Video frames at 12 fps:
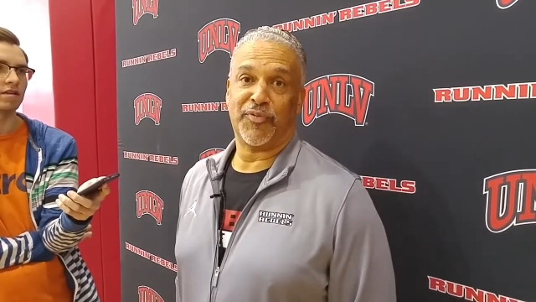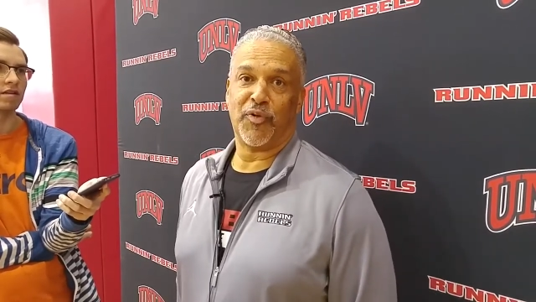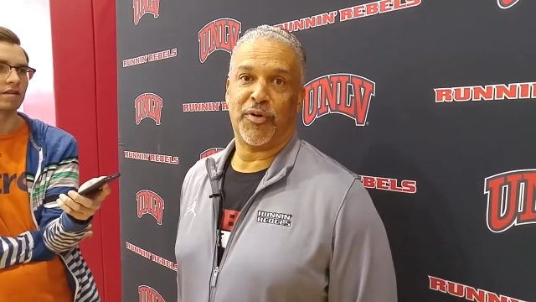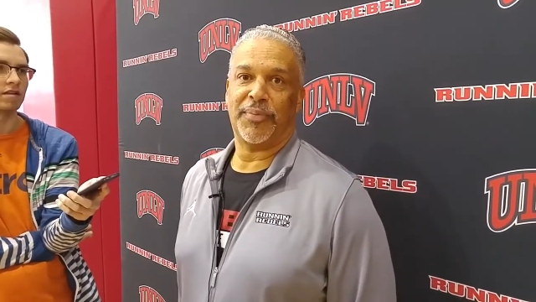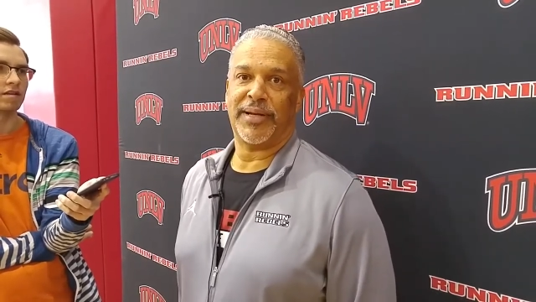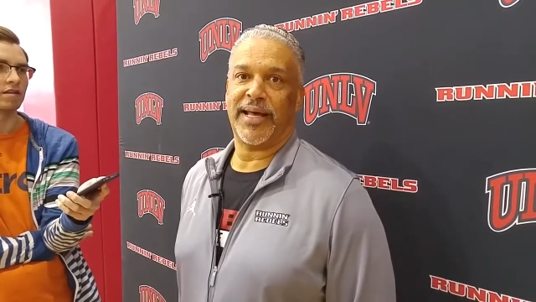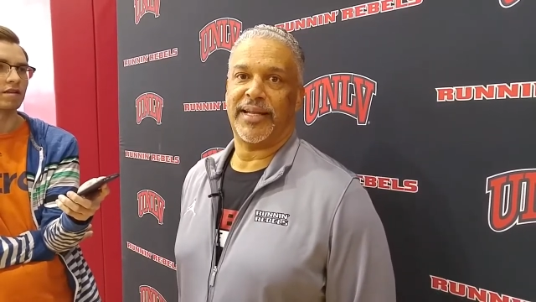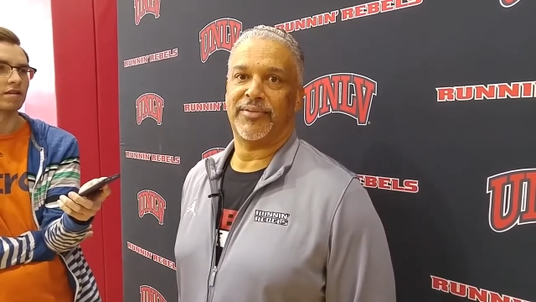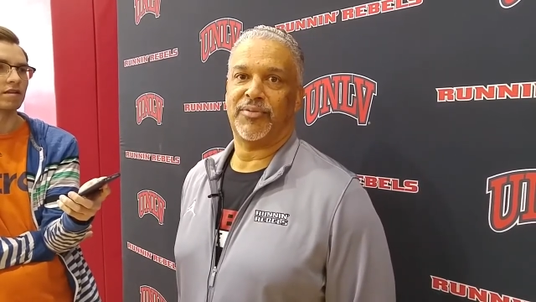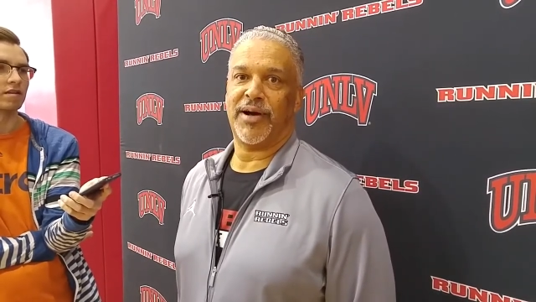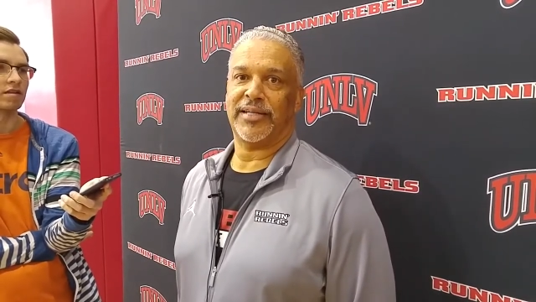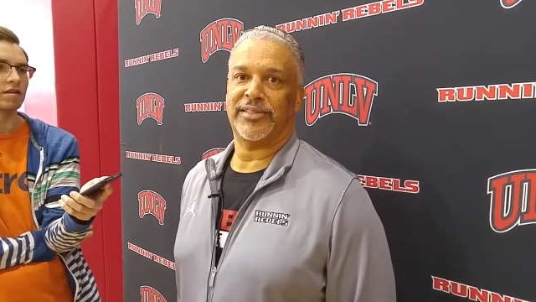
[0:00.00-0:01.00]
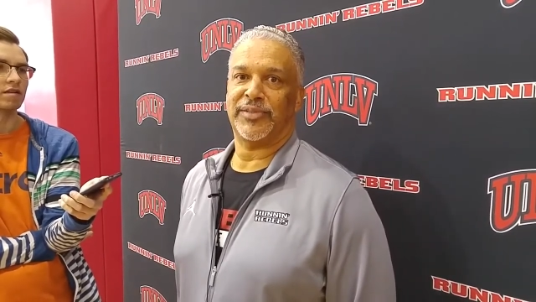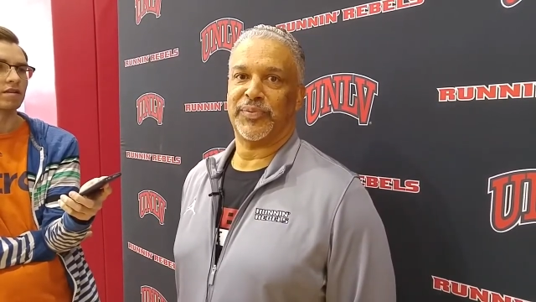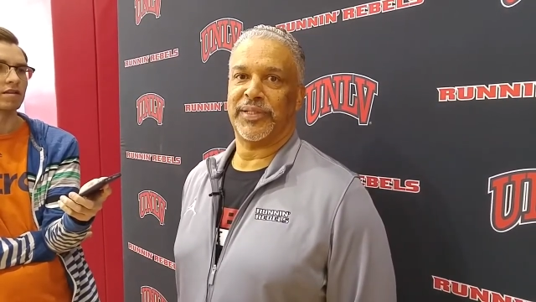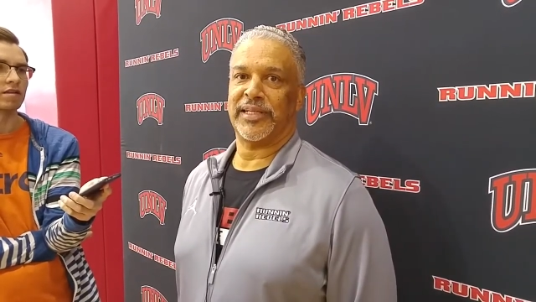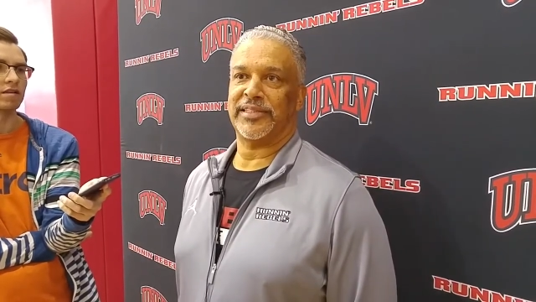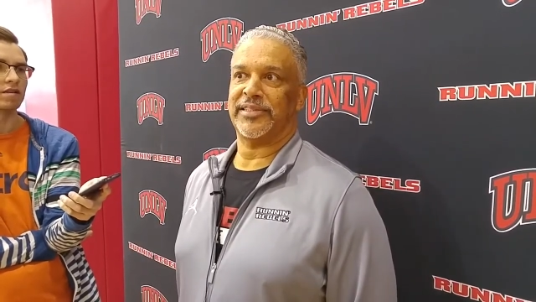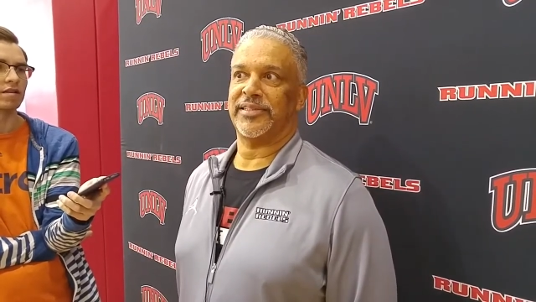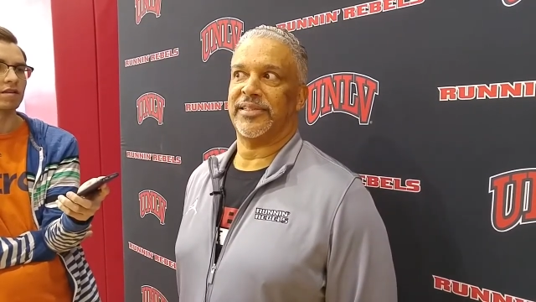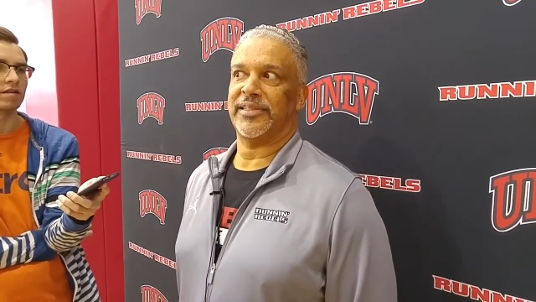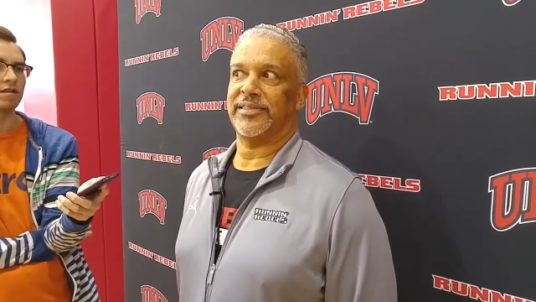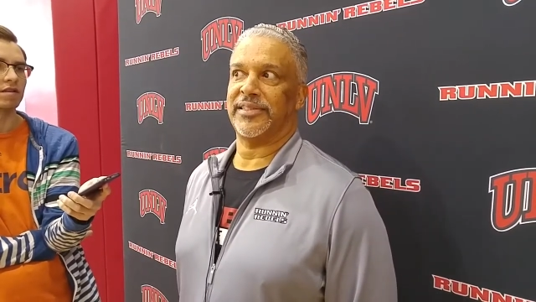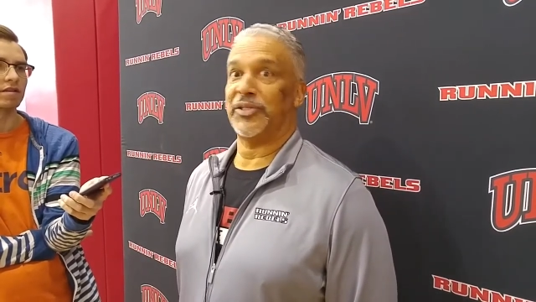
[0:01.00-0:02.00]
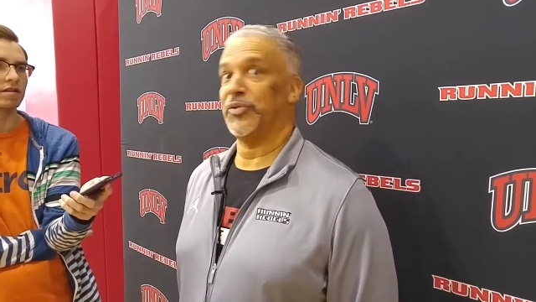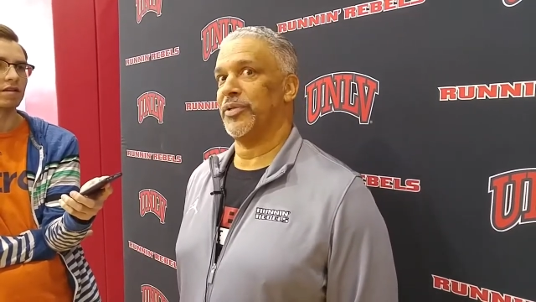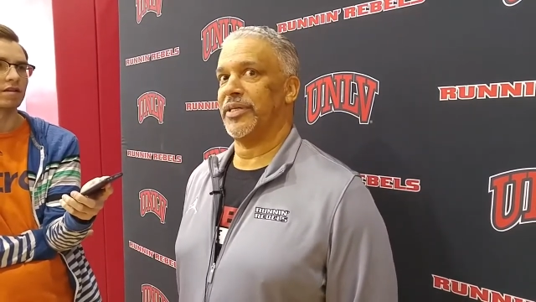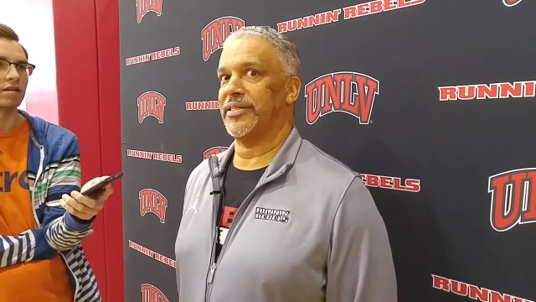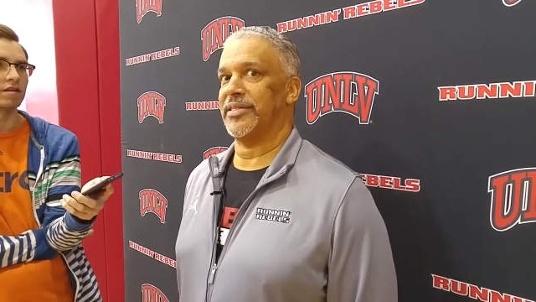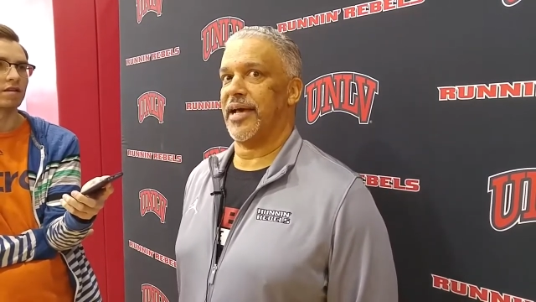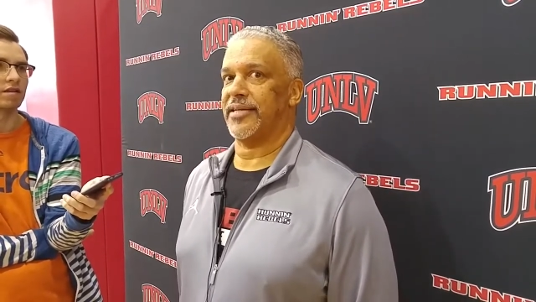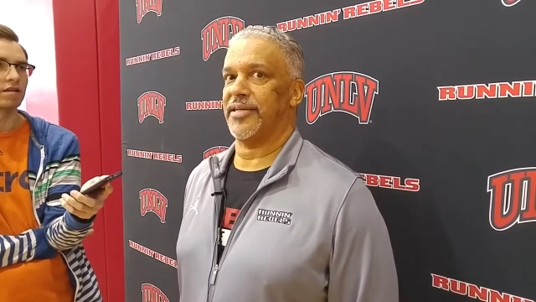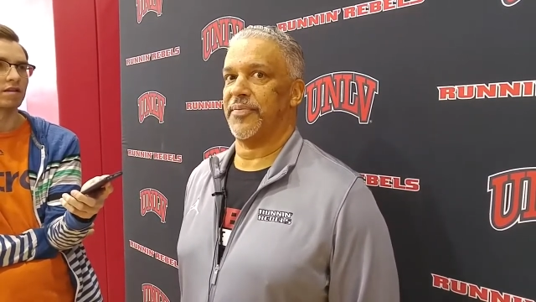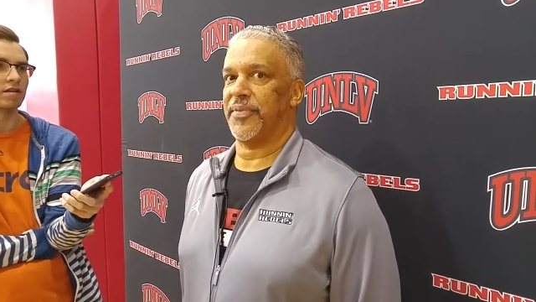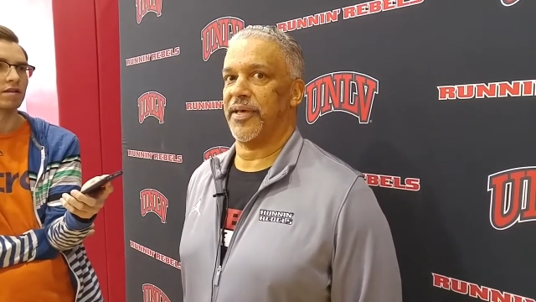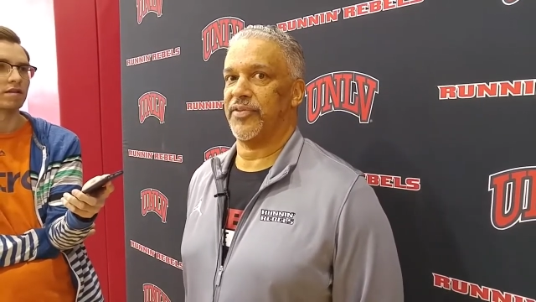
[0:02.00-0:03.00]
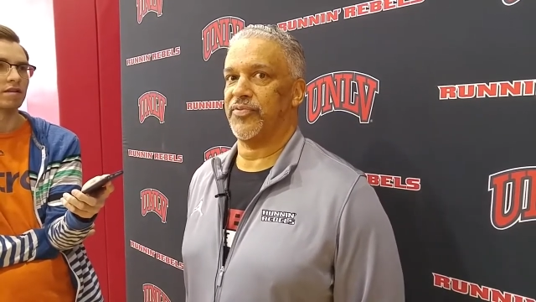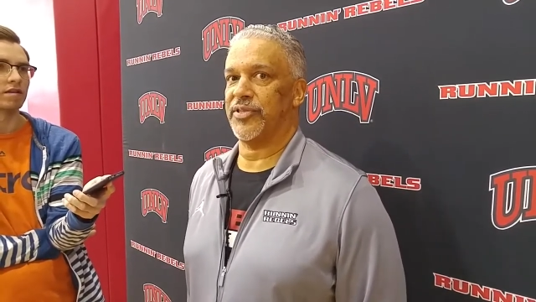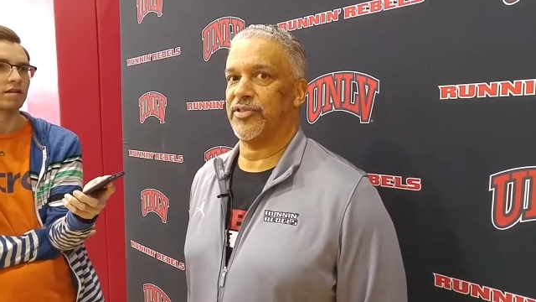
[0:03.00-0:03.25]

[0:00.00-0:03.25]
Speaker 1: before, but I didn't watch it in relation to is he doing the exact same things.